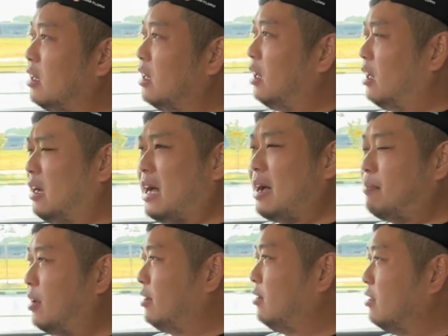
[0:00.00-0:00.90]

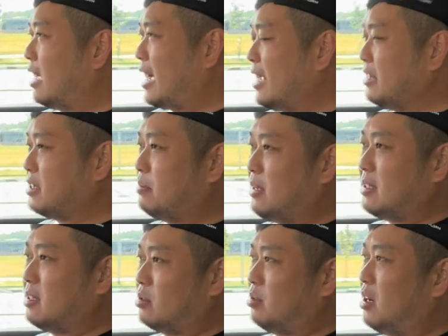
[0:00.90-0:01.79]
up on higher
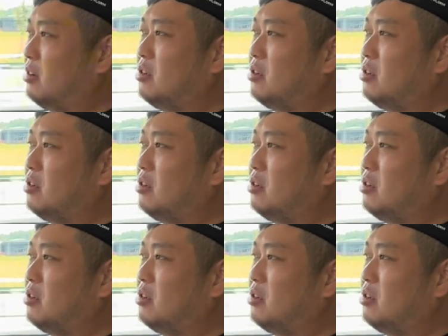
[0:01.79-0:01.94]
speeds as well.